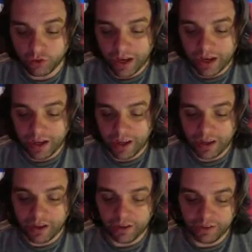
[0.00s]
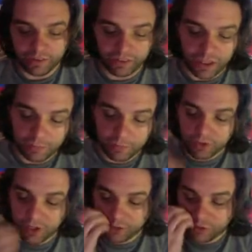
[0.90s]
as the
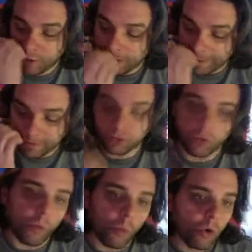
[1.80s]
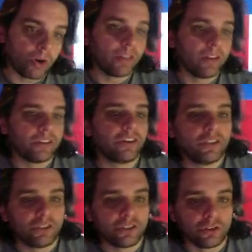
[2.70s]
protection against warrantless
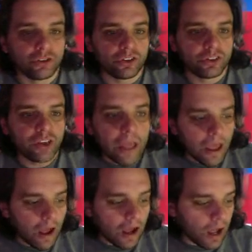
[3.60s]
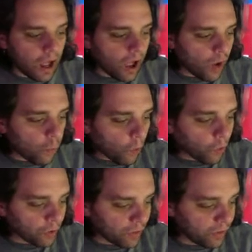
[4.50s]
searches.
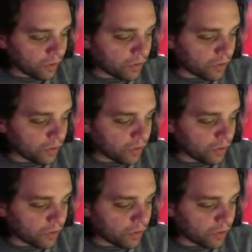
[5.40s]
Warrantless